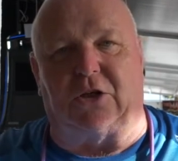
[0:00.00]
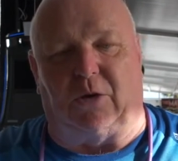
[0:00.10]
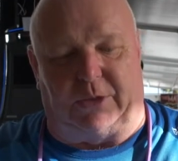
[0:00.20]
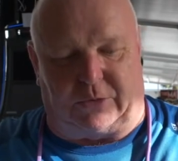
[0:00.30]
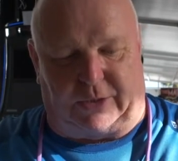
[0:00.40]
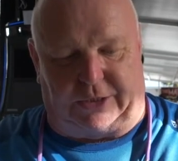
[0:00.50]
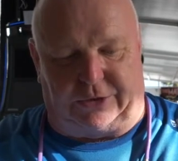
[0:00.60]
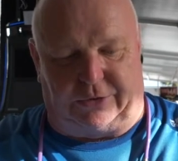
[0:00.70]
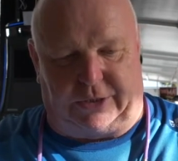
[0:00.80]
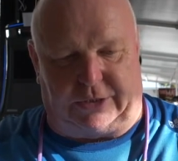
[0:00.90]
comments when I
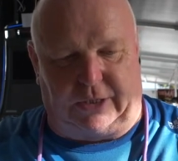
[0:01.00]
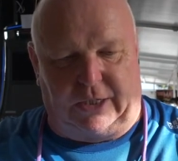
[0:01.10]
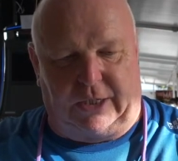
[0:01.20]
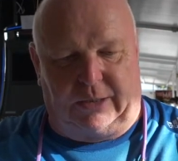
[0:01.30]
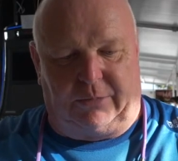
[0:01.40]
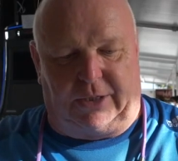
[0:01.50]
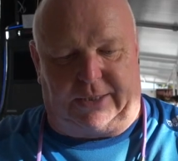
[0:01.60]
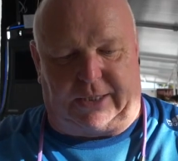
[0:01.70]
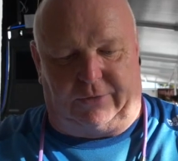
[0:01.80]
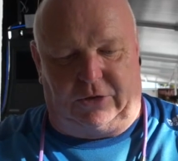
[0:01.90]
do this. But
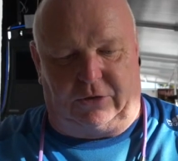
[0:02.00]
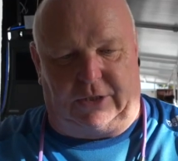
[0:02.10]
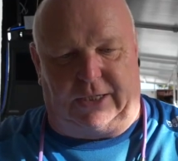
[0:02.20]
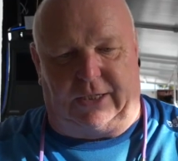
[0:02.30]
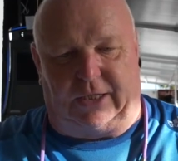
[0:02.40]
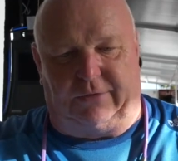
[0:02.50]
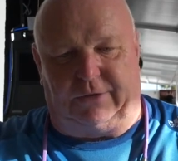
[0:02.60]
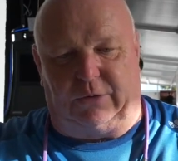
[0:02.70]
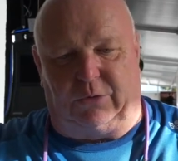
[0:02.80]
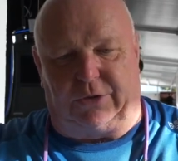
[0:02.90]
let's have a look
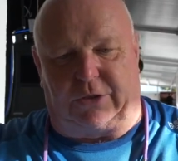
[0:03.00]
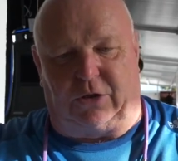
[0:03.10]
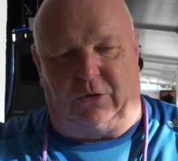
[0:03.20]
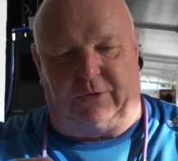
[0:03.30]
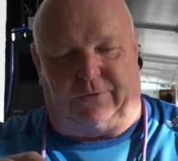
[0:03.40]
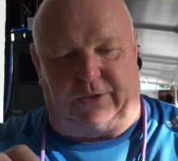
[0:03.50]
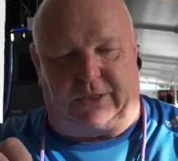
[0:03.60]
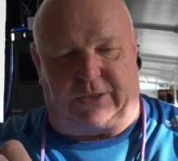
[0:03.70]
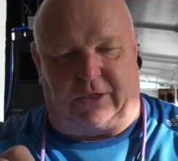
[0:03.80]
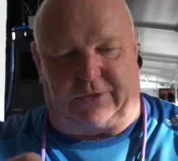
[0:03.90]
live at what the COVID
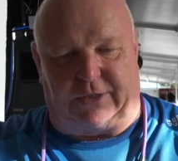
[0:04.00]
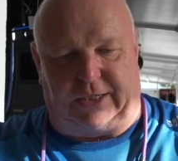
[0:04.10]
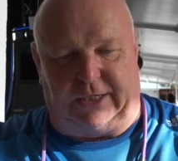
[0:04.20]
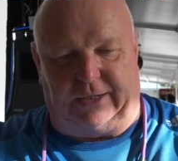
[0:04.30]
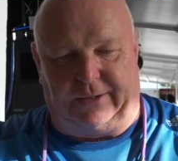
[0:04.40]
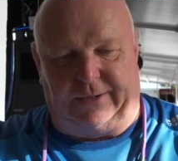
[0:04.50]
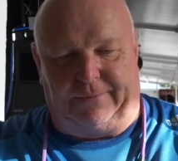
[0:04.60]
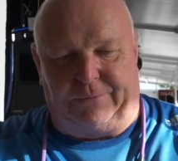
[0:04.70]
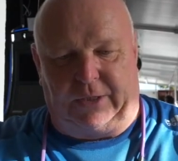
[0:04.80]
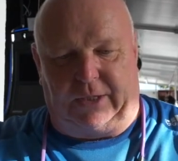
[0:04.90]
figures are today.
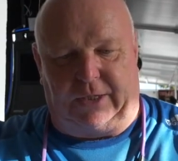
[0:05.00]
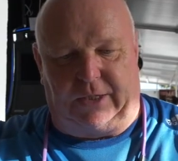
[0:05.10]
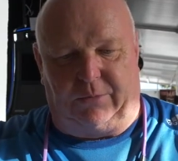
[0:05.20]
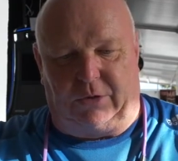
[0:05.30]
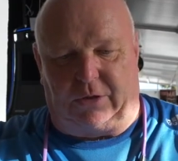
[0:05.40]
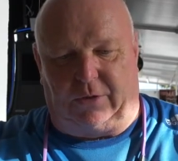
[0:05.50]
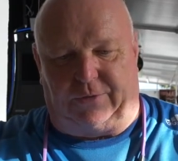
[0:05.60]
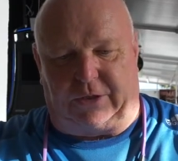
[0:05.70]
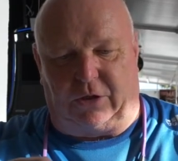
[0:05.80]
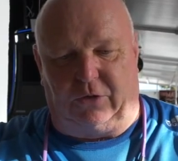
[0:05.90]
And we'll go
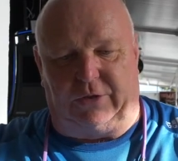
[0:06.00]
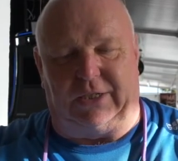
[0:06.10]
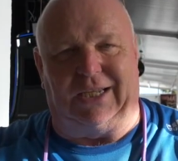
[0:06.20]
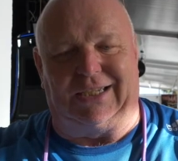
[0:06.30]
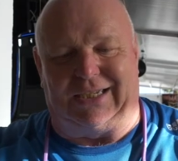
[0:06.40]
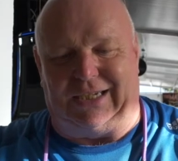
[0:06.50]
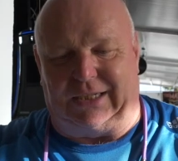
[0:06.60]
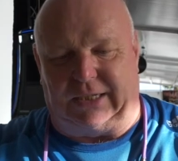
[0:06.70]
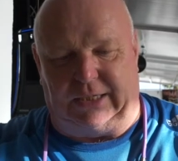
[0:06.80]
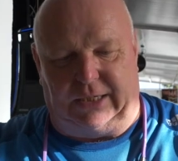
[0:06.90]
for
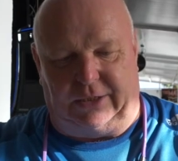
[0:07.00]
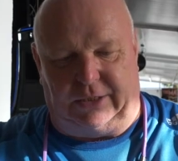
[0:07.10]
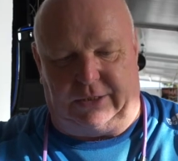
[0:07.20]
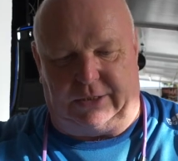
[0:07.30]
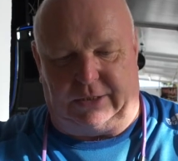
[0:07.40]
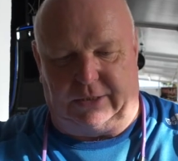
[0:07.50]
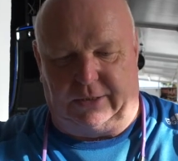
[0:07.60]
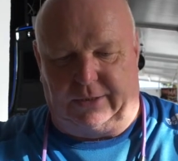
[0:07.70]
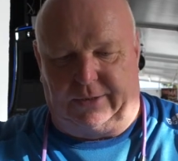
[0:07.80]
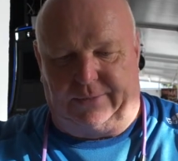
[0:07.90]
COVID-19 Canarias.
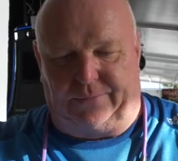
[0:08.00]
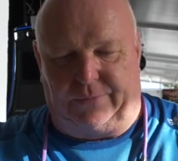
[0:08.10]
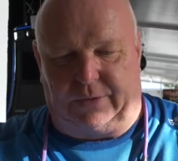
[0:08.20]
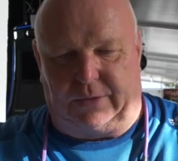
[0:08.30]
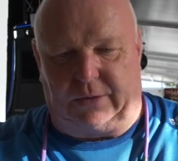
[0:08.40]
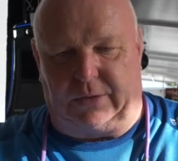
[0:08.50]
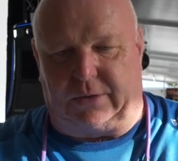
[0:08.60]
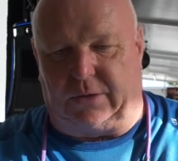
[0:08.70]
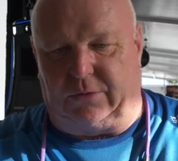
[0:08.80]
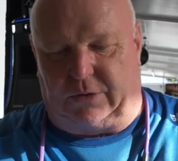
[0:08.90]

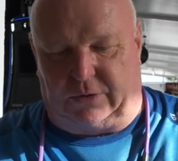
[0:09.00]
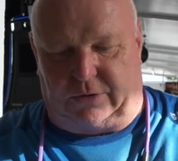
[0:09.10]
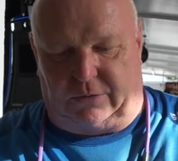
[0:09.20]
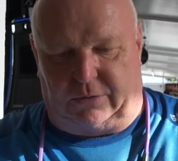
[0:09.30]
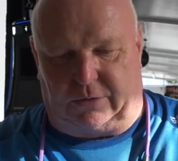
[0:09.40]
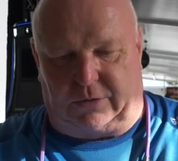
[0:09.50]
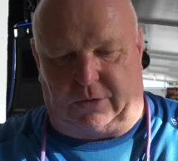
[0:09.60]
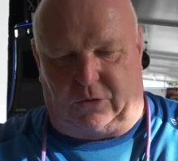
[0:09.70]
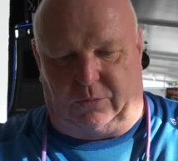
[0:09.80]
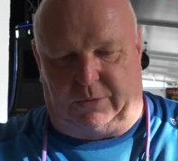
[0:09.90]
Don't
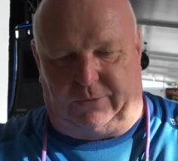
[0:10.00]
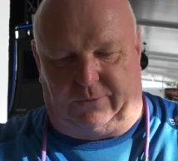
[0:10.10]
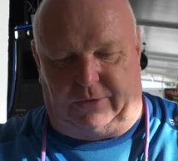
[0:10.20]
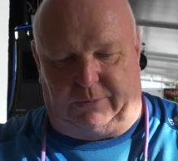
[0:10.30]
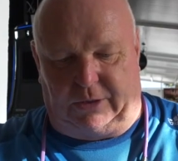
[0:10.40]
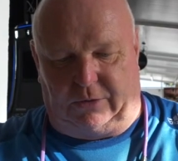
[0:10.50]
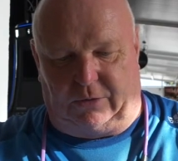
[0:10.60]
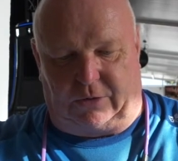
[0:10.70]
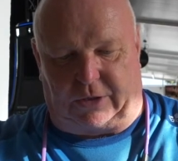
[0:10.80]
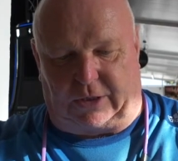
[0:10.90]
open in Vimeo.
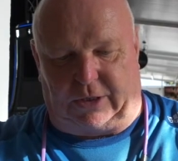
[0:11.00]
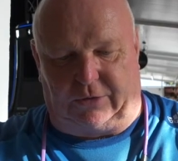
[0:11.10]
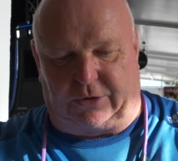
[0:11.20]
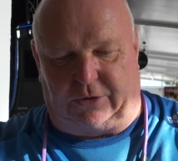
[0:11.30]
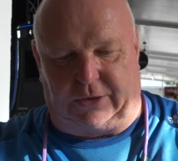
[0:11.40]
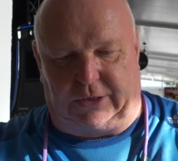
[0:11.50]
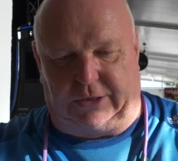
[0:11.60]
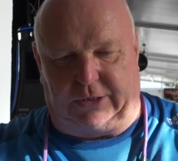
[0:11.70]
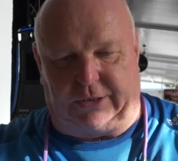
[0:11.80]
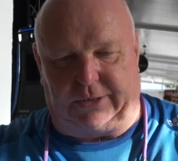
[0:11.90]
Oh, I've got to close all
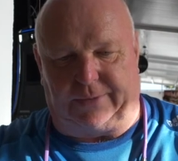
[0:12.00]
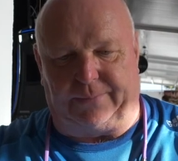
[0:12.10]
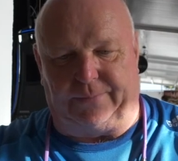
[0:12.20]
these. 1,